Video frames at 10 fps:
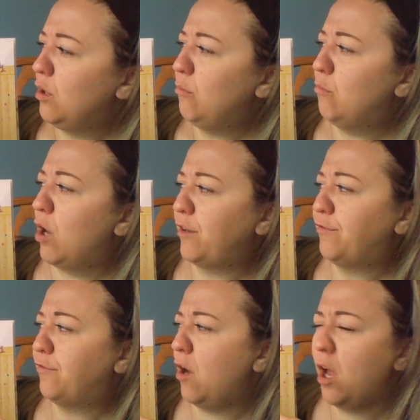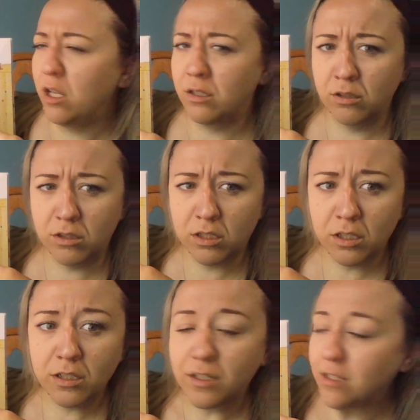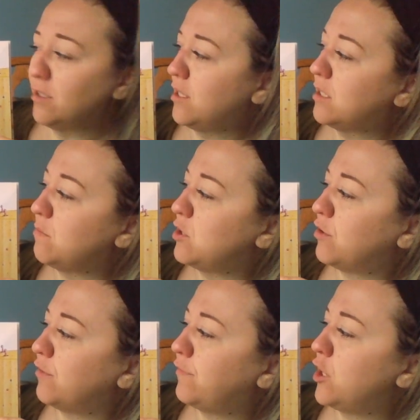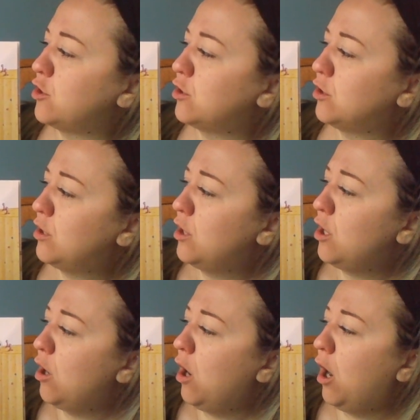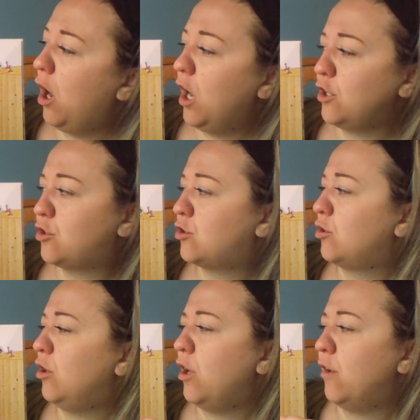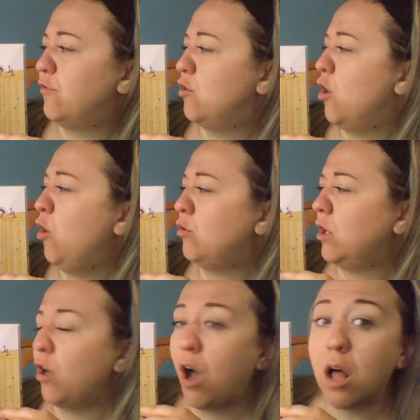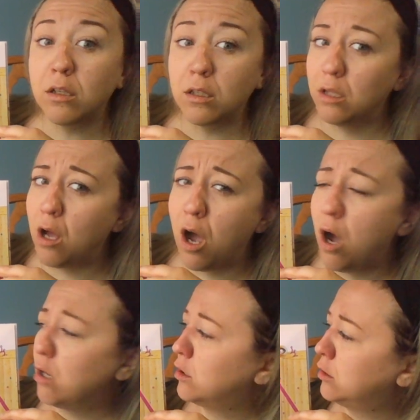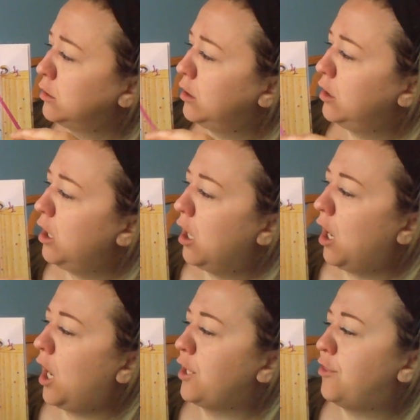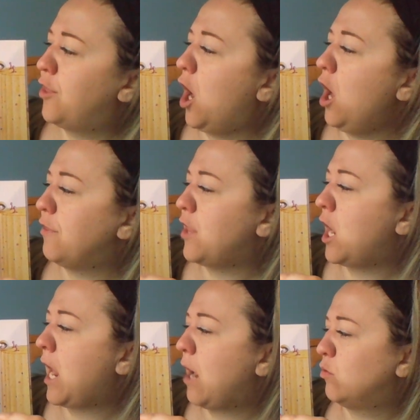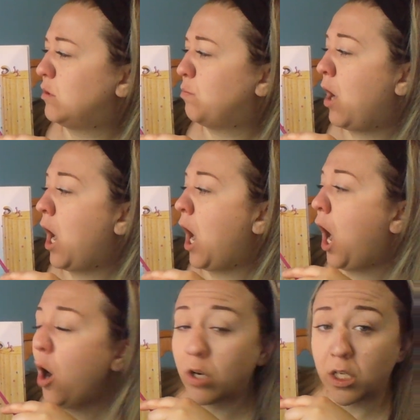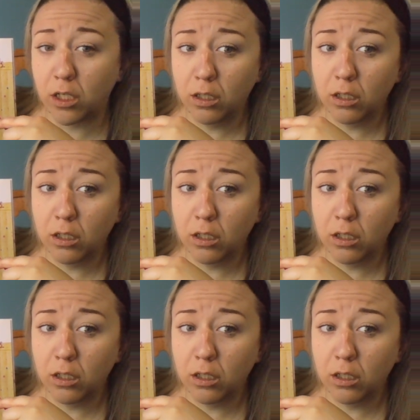"My friends," says Mr. Fish, "I should have known it all along. I thought that I was pouty,